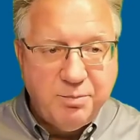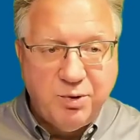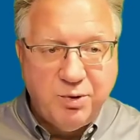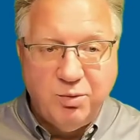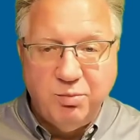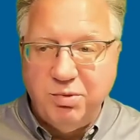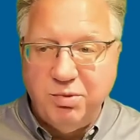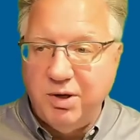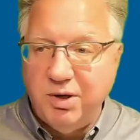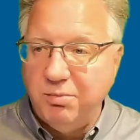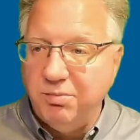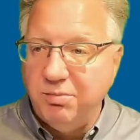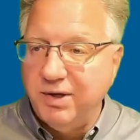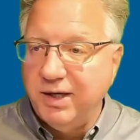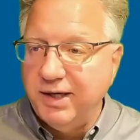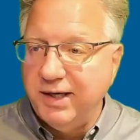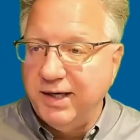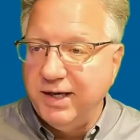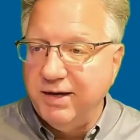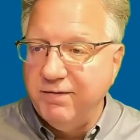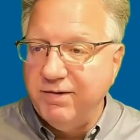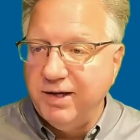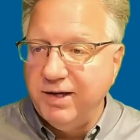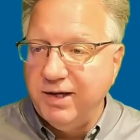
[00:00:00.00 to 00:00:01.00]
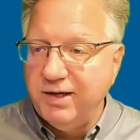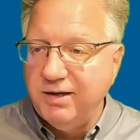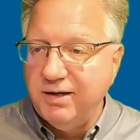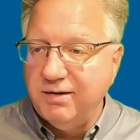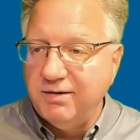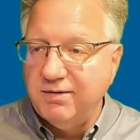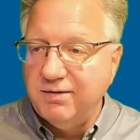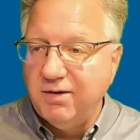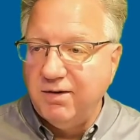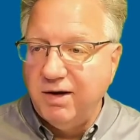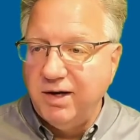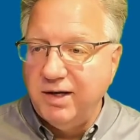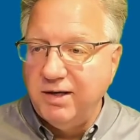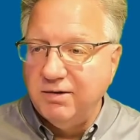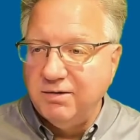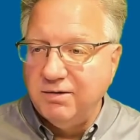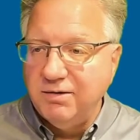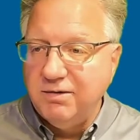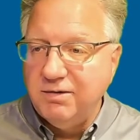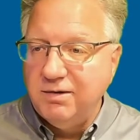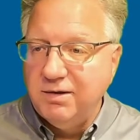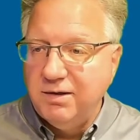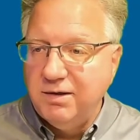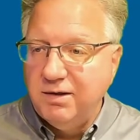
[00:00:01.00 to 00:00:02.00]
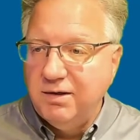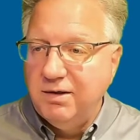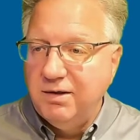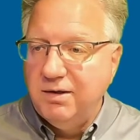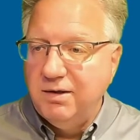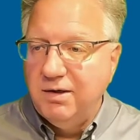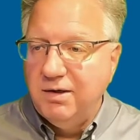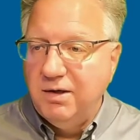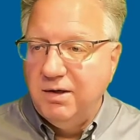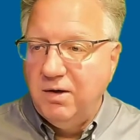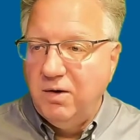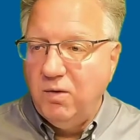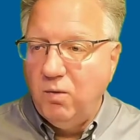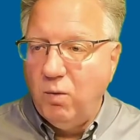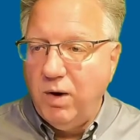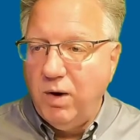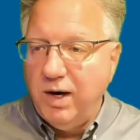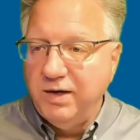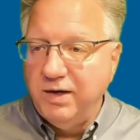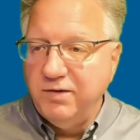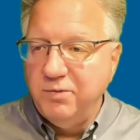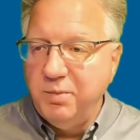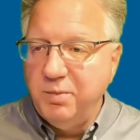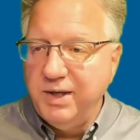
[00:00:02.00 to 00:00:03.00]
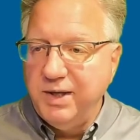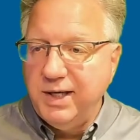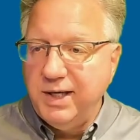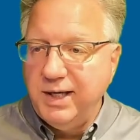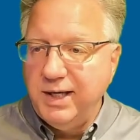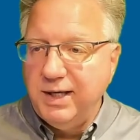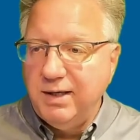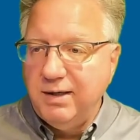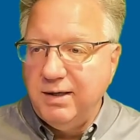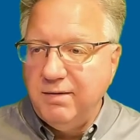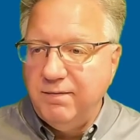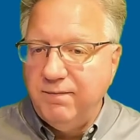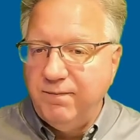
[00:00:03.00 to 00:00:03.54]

but I'm going to give it a title, Wise Meeting,